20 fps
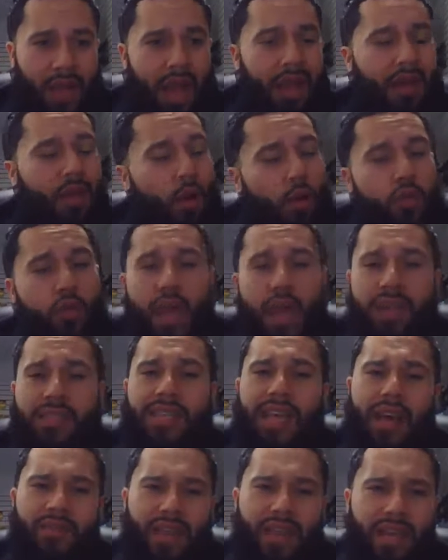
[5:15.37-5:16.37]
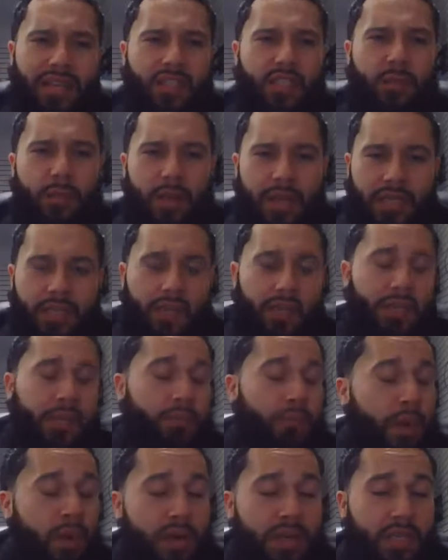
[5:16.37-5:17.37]
I know you guys have that
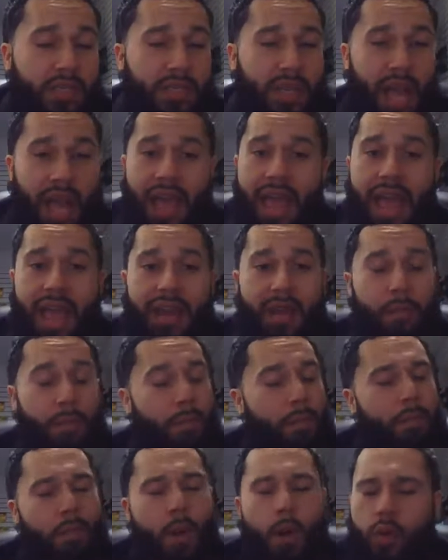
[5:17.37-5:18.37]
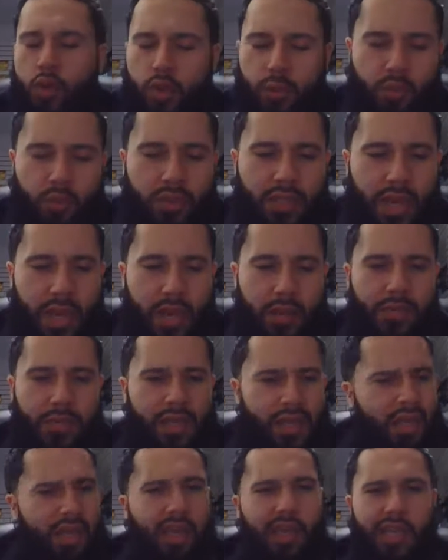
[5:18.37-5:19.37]
experience. I had it multiple times.
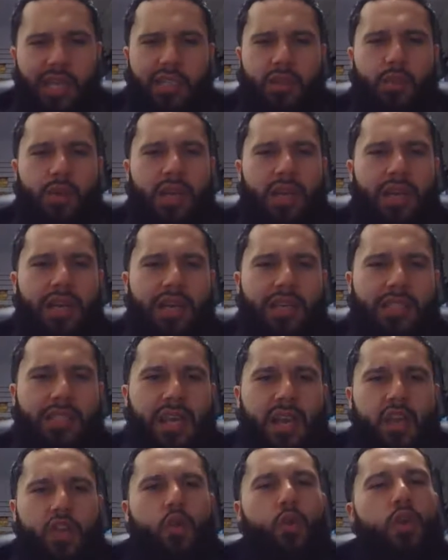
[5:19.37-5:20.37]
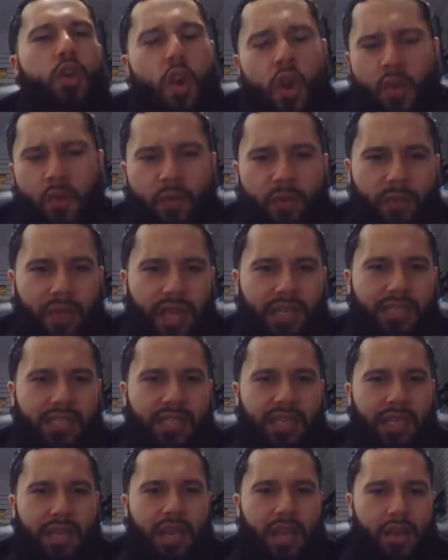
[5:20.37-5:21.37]
It is what it is. You learn from that
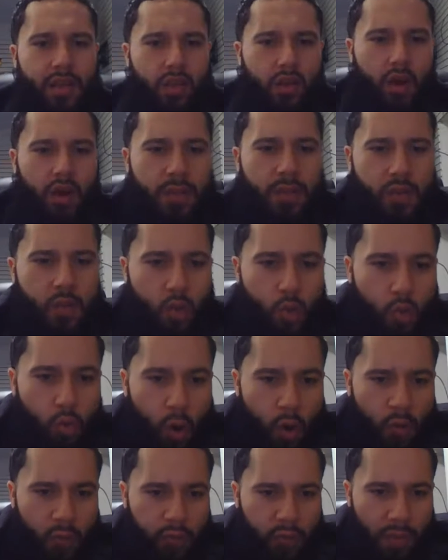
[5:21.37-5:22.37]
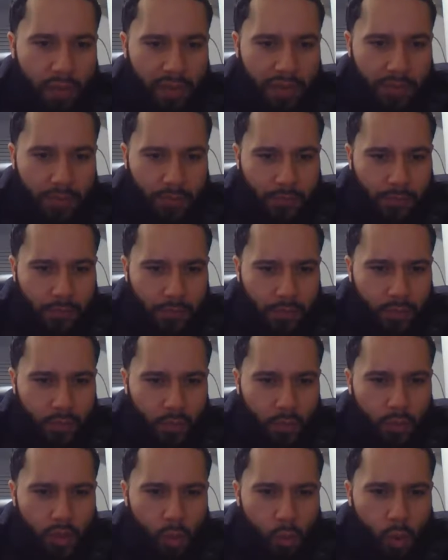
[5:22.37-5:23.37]
shit. You know what I mean? You grow from it.
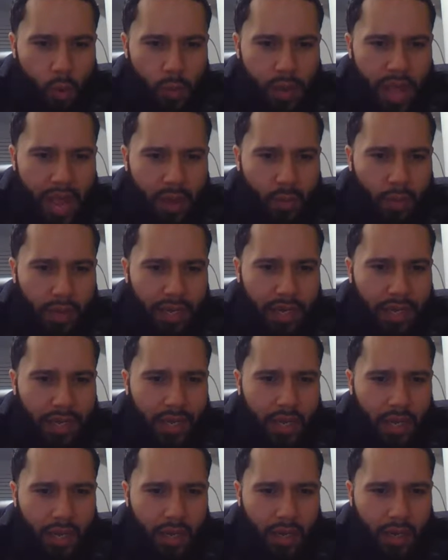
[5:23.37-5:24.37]
Where we at with it?